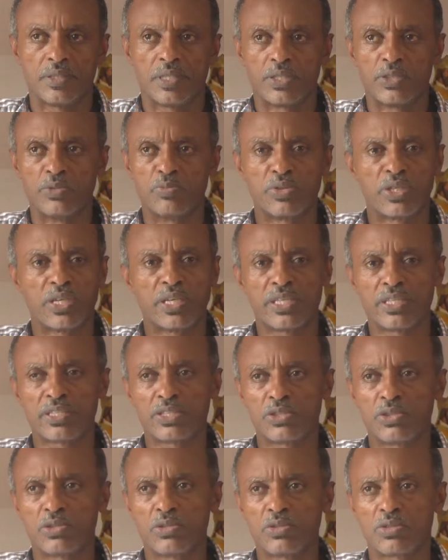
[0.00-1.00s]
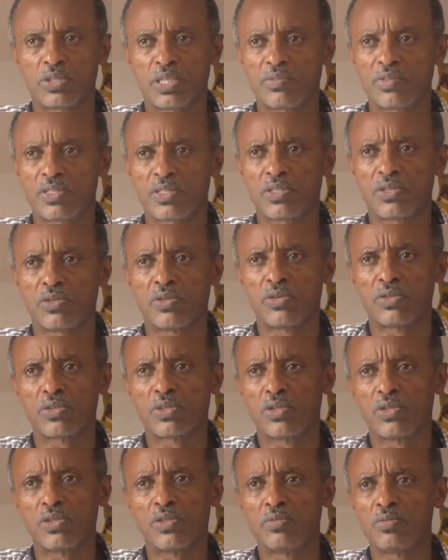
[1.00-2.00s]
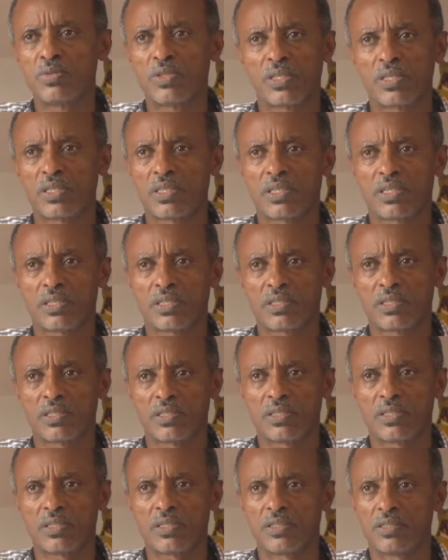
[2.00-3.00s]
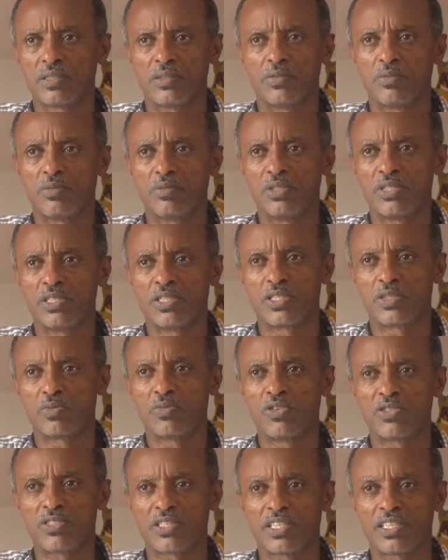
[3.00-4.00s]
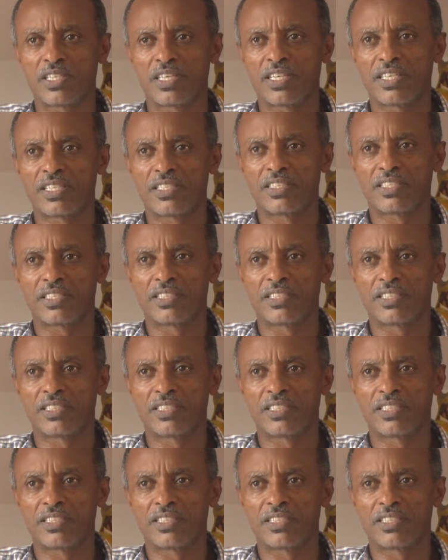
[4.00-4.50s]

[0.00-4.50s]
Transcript: Are you planning to cover the whole globe with this small satellite?